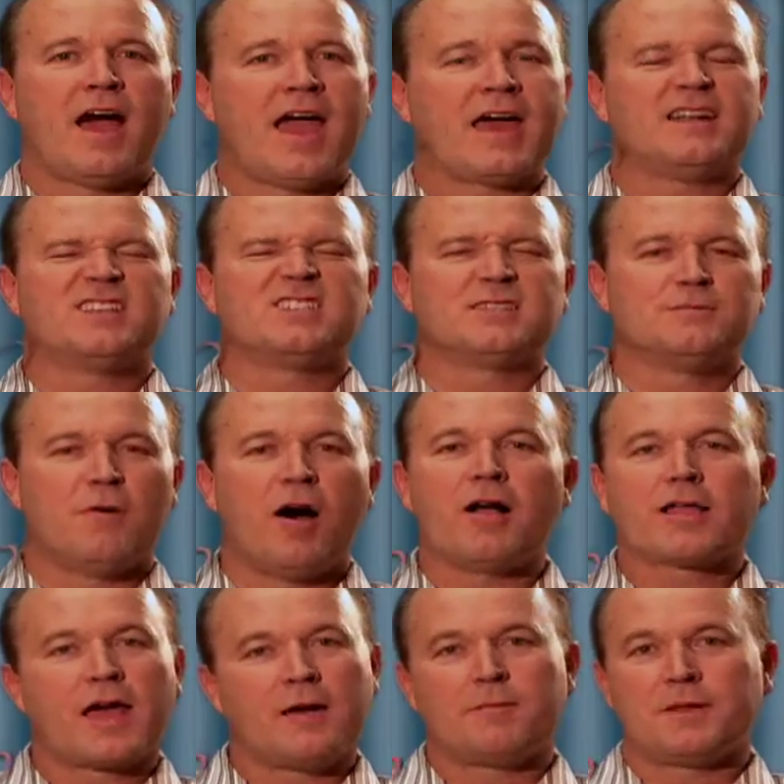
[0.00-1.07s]
I had a
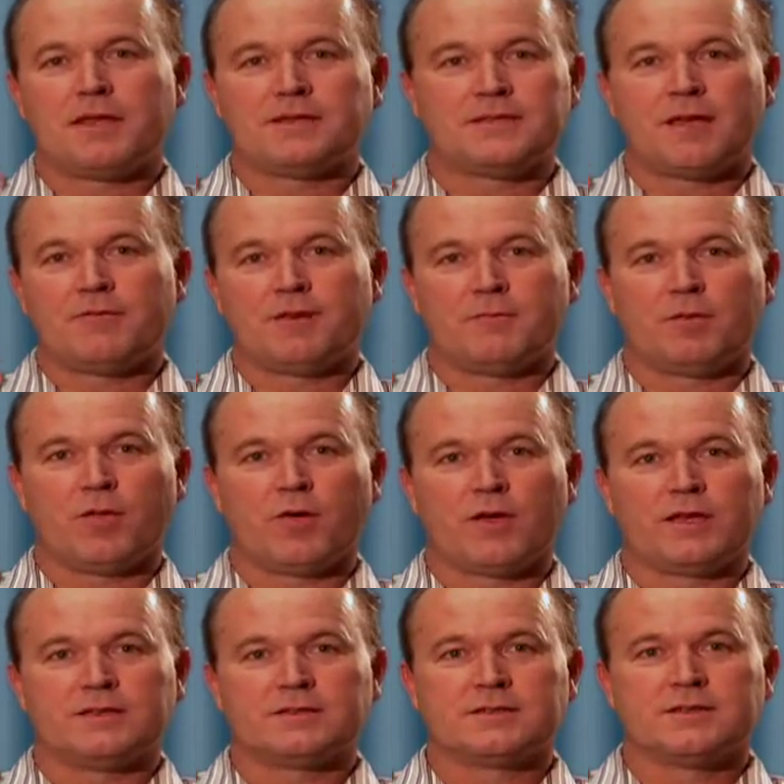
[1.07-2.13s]
small company, seven
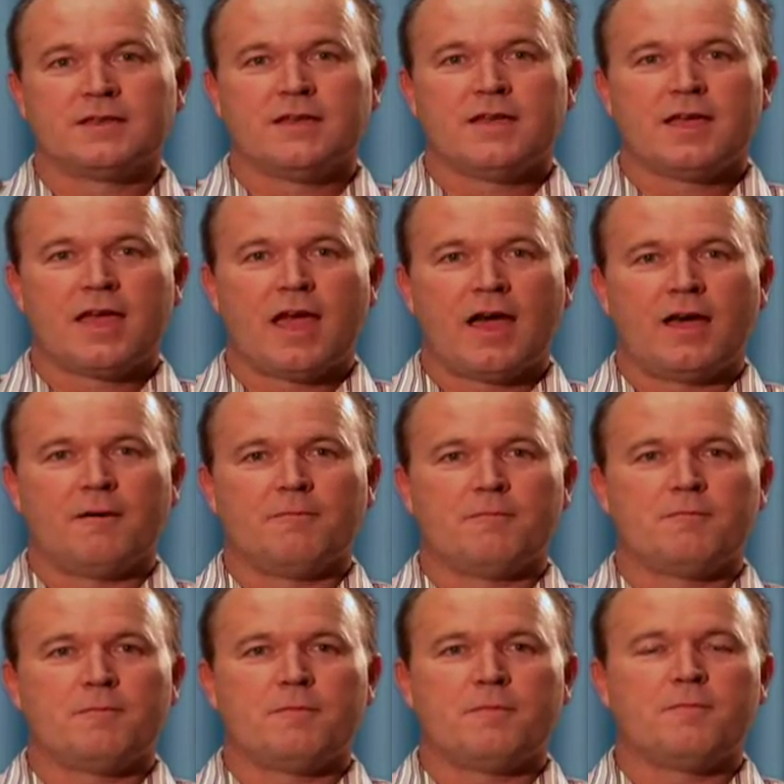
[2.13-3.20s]
employees. Um,
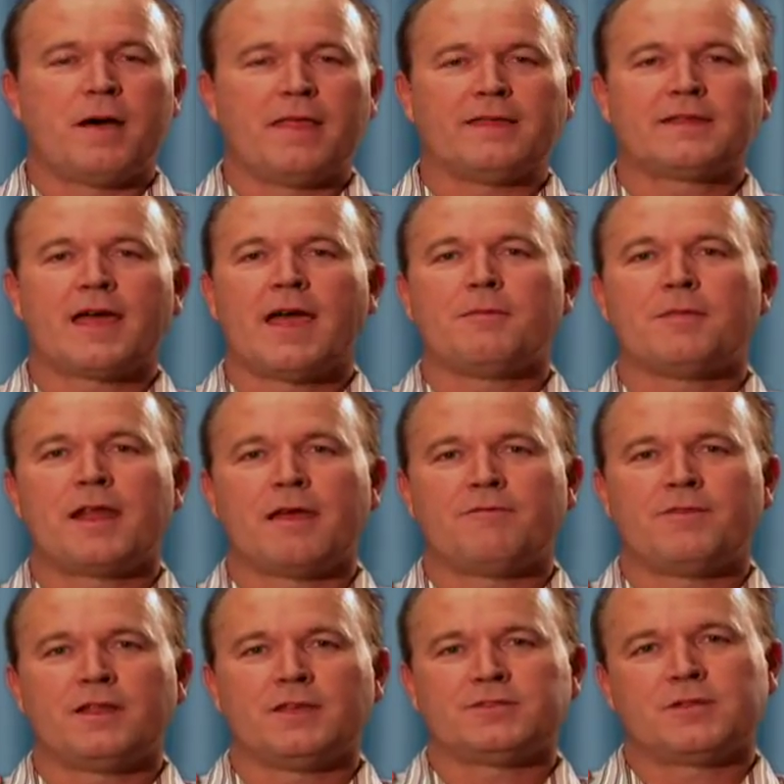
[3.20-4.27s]
by the time that I
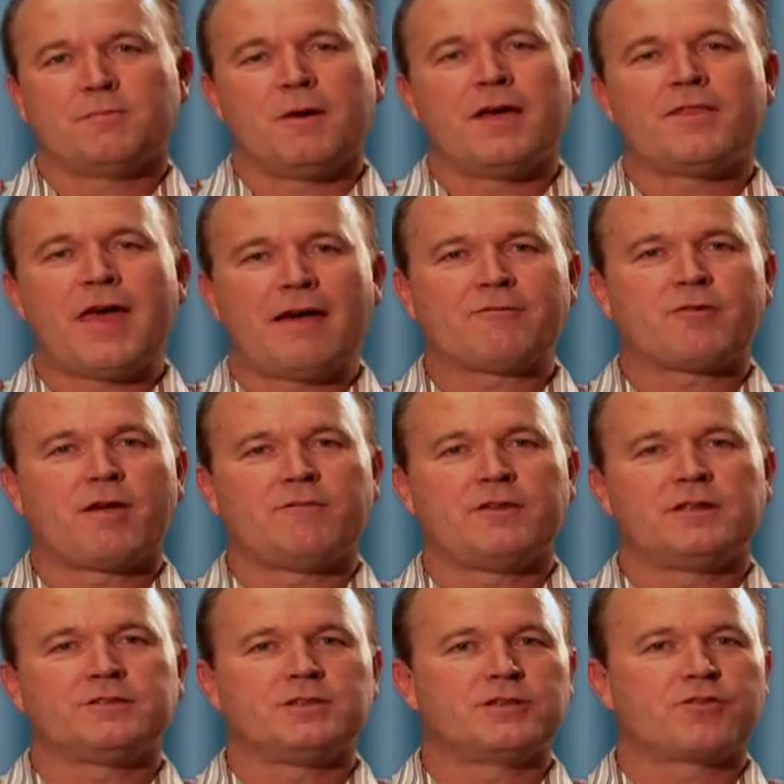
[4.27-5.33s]
finished, a month after I
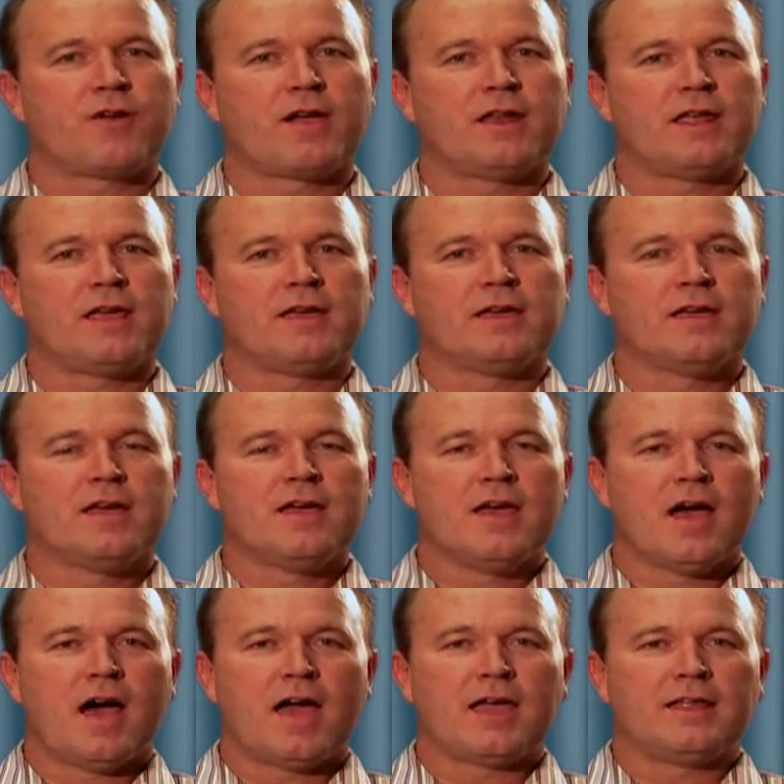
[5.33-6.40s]
finished the training,
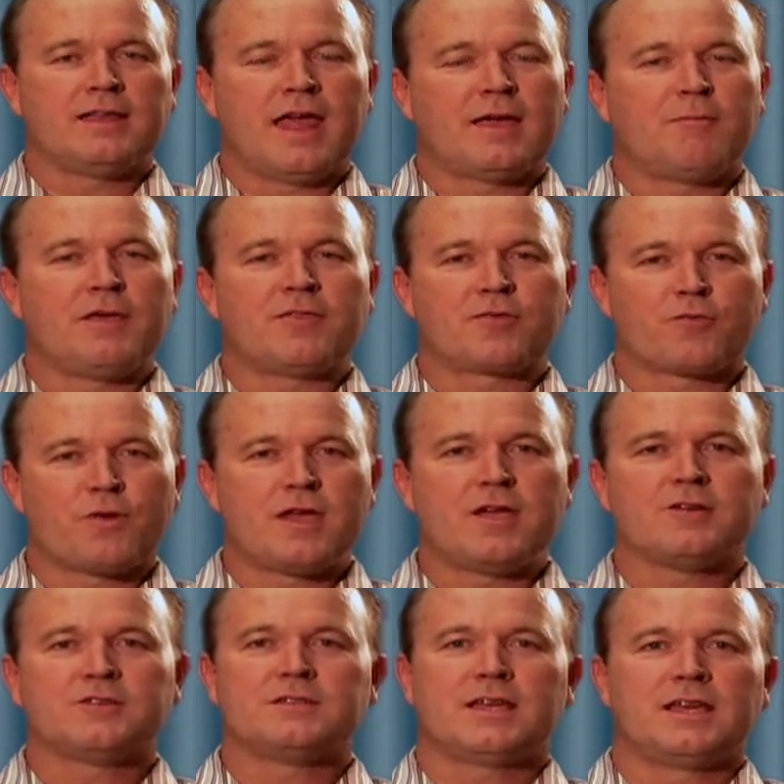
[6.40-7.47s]
it took me three
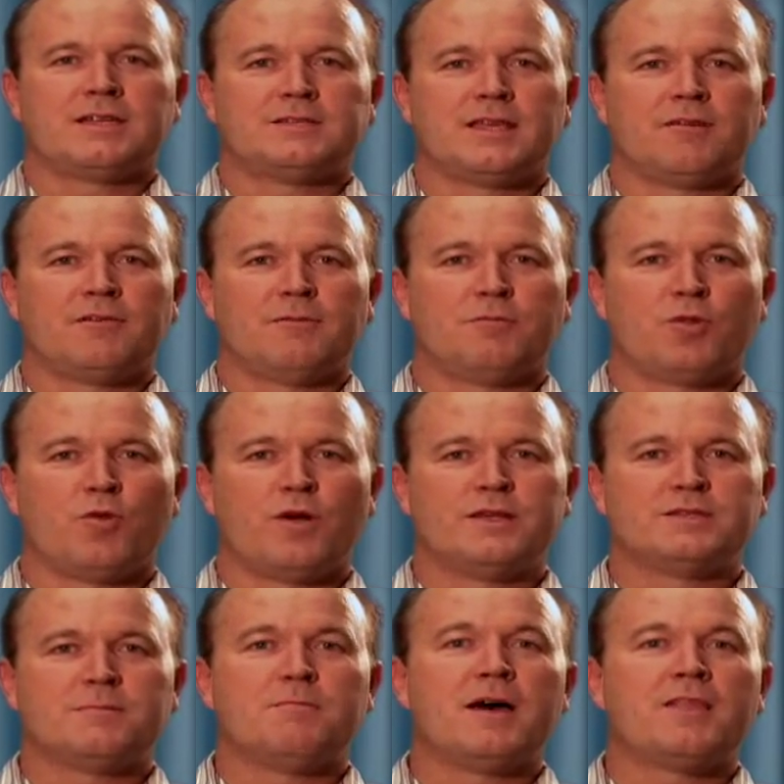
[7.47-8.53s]
years to get to seven
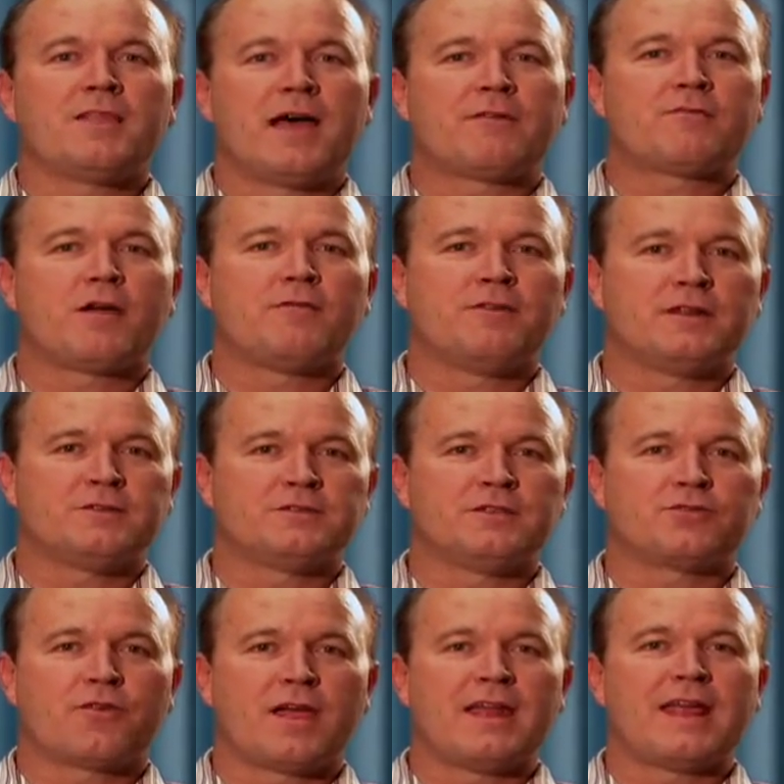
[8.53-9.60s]
employees. A month after I finished the
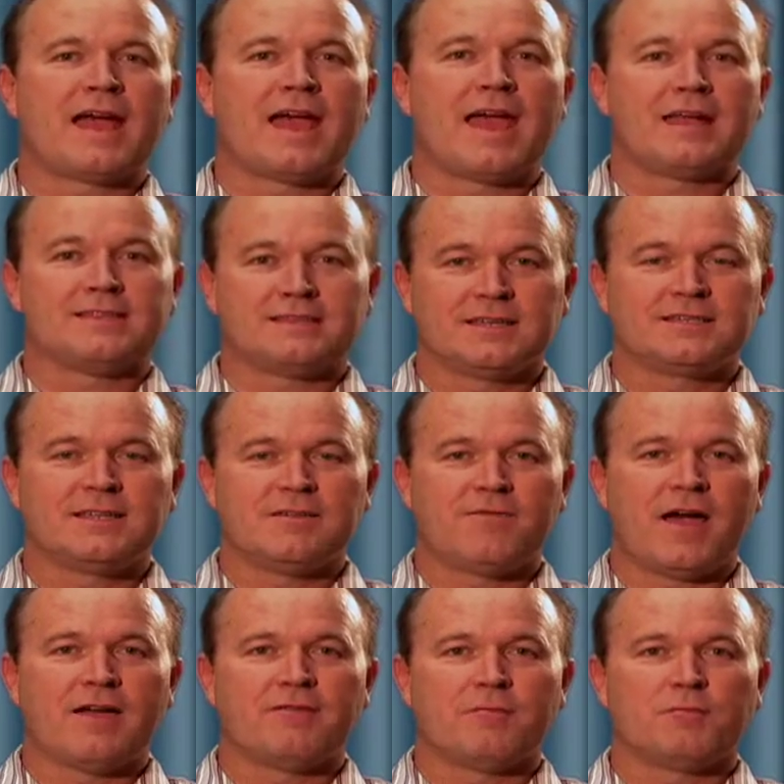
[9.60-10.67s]
training, I had
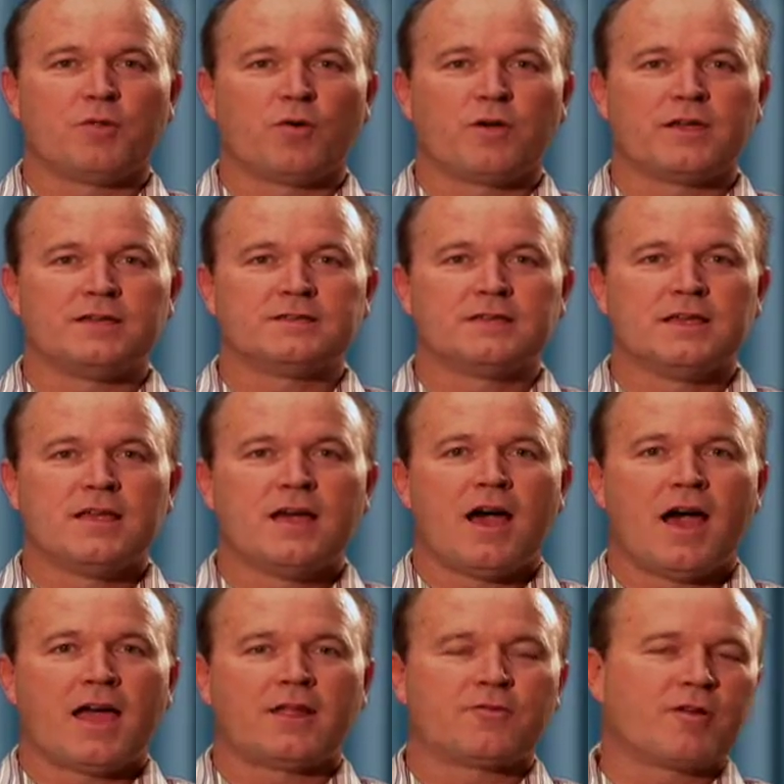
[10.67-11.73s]
65 employees.
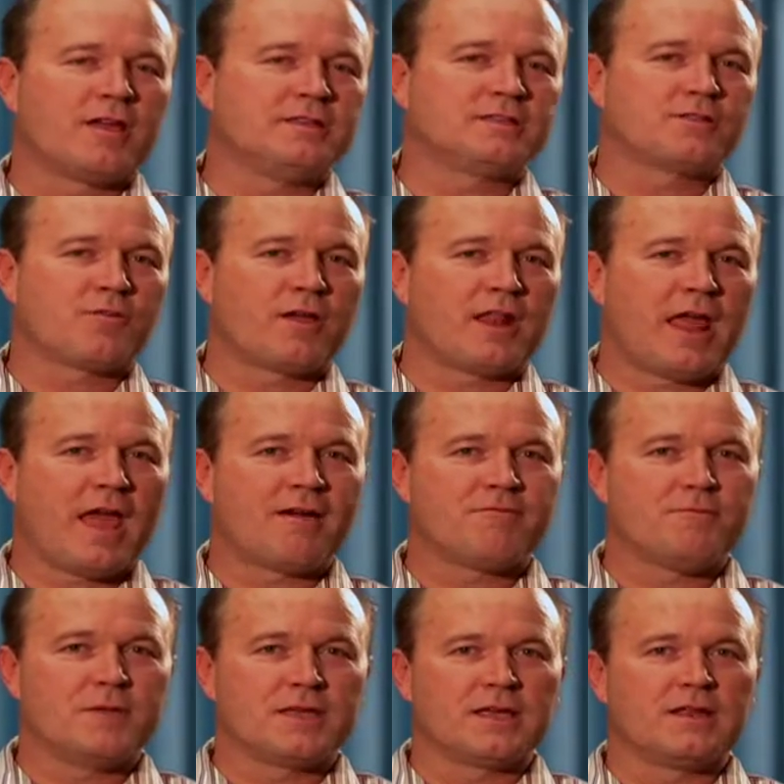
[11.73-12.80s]
I had raised three and a
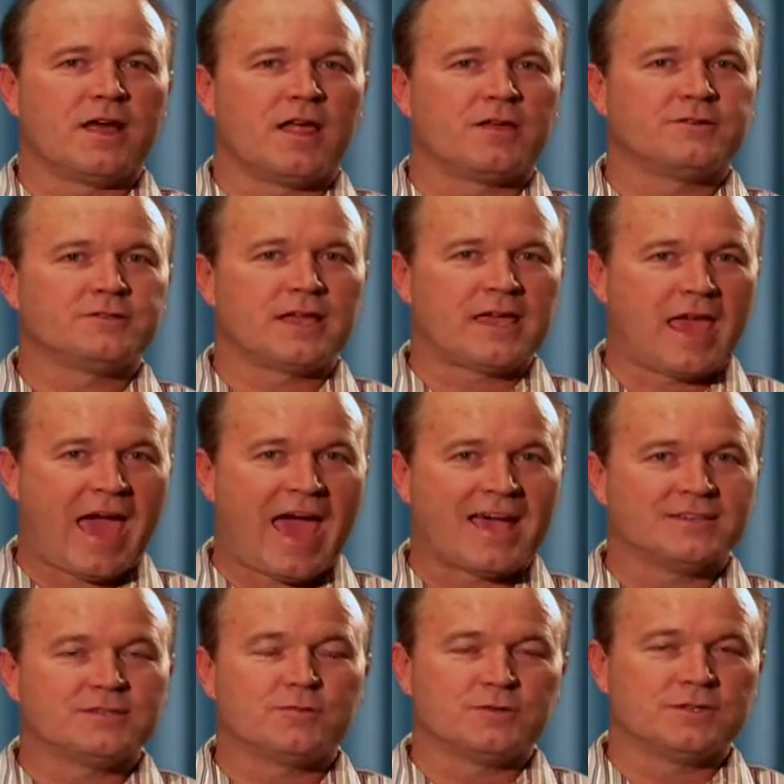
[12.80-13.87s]
half million dollars in
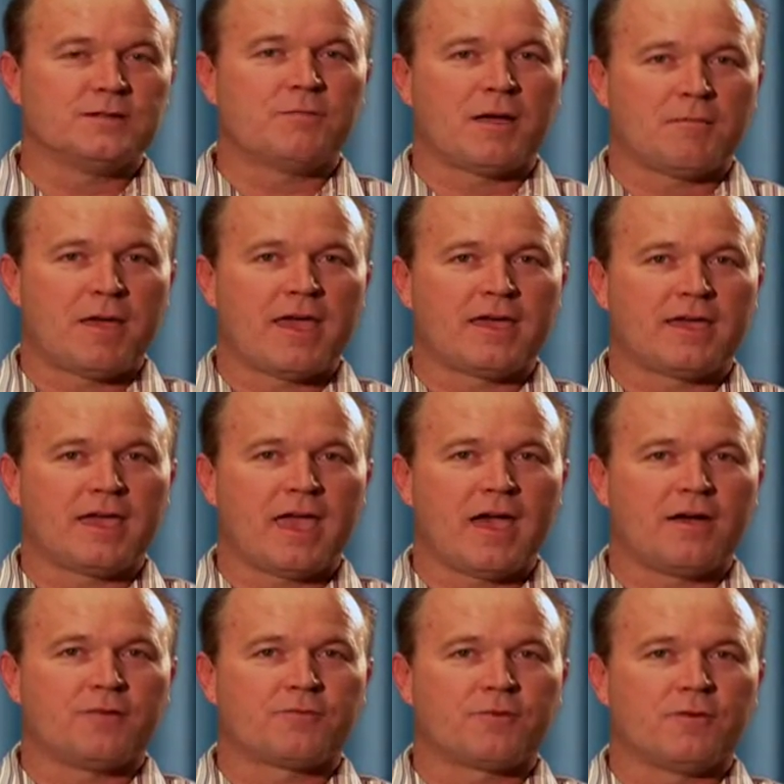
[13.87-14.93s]
cash that was in my bank
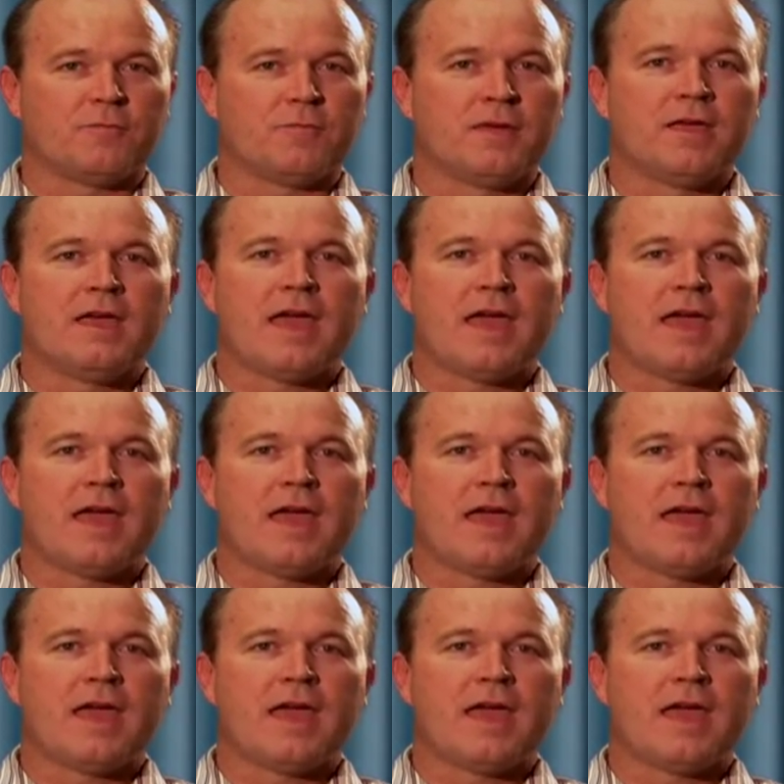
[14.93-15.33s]
account from